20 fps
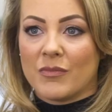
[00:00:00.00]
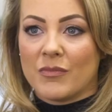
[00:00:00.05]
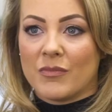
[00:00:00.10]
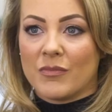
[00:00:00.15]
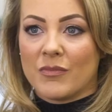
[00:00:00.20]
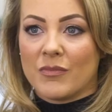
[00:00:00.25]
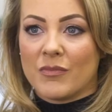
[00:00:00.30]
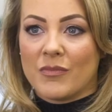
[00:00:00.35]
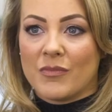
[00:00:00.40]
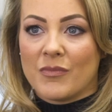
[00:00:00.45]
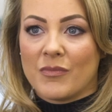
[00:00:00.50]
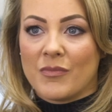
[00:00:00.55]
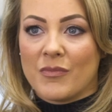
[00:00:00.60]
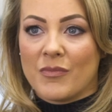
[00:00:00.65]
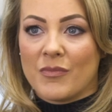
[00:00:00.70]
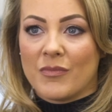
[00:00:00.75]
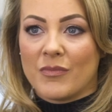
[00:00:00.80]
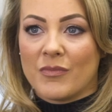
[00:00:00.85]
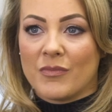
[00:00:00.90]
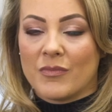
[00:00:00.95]

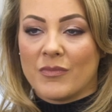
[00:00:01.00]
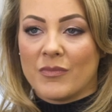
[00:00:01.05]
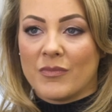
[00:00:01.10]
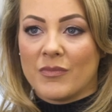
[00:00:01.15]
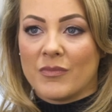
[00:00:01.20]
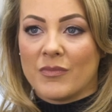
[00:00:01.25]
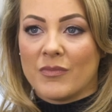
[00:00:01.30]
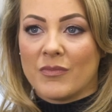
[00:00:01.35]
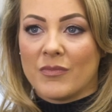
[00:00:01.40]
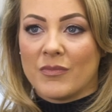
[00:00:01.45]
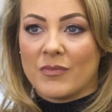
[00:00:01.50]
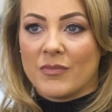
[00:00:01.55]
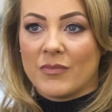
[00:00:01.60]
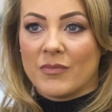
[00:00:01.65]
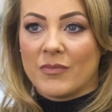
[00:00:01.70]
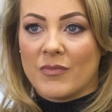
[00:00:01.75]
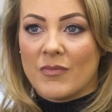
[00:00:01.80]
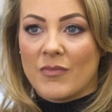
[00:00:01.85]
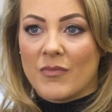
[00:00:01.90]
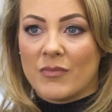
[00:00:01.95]

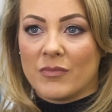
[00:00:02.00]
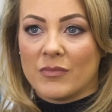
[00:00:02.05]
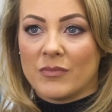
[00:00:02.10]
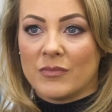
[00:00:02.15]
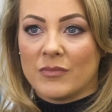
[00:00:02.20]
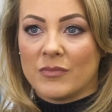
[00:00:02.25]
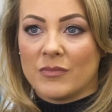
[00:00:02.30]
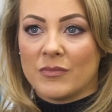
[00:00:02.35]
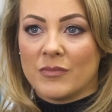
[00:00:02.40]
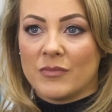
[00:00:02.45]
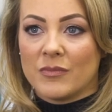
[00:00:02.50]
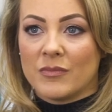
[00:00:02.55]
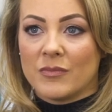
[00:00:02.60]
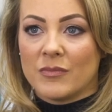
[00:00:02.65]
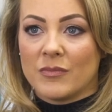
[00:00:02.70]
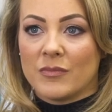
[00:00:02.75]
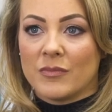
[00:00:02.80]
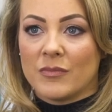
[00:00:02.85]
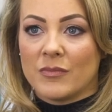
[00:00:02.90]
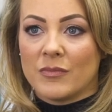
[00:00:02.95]

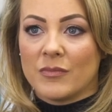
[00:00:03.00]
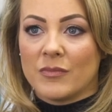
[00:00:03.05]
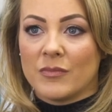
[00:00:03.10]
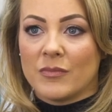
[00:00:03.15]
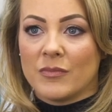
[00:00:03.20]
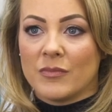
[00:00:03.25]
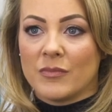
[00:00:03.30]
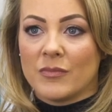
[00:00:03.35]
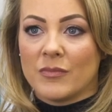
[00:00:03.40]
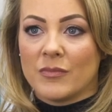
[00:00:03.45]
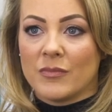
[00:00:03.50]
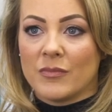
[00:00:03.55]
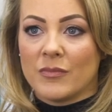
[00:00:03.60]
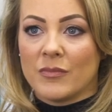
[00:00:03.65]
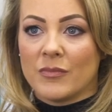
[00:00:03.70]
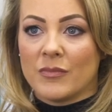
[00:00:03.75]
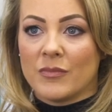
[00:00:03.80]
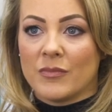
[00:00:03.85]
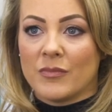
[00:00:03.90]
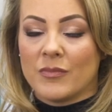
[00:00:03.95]

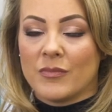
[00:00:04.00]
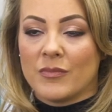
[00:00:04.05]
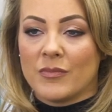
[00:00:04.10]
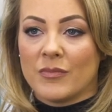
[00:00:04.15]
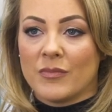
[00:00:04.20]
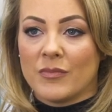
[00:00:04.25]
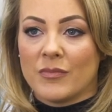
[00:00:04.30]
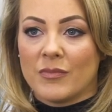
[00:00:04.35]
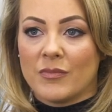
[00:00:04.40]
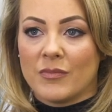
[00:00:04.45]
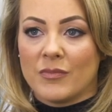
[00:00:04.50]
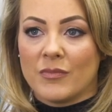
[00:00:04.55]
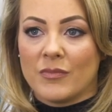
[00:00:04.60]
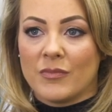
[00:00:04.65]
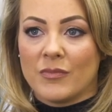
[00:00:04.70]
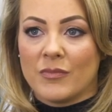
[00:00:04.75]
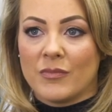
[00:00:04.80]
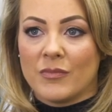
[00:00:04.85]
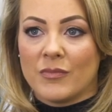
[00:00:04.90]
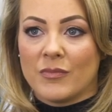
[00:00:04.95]

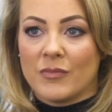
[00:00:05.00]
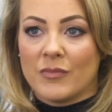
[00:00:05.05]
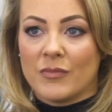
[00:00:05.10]
No words are spoken by the person on screen.